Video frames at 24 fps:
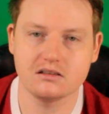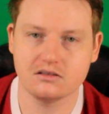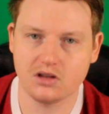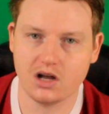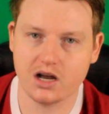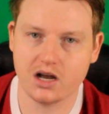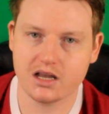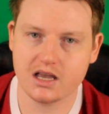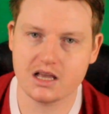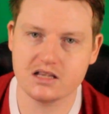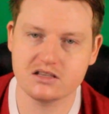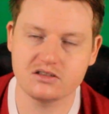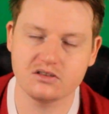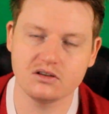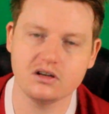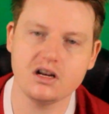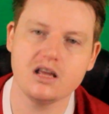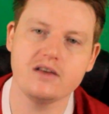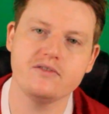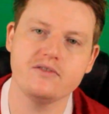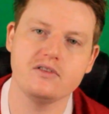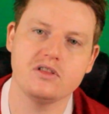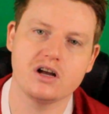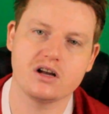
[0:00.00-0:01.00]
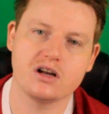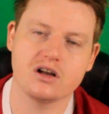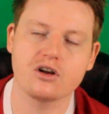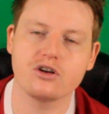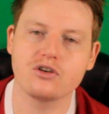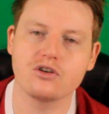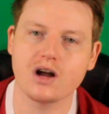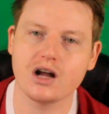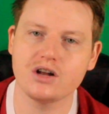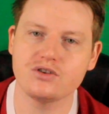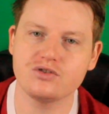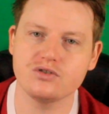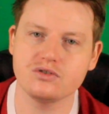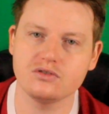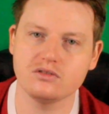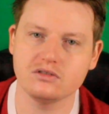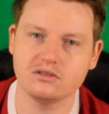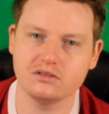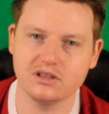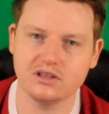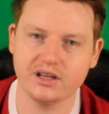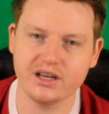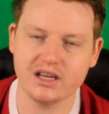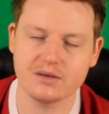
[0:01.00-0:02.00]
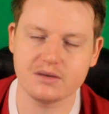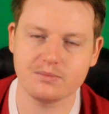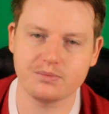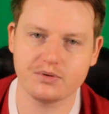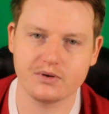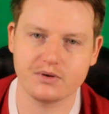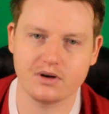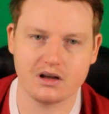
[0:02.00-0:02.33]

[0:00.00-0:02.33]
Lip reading: Like, it's not even like a gradual leap.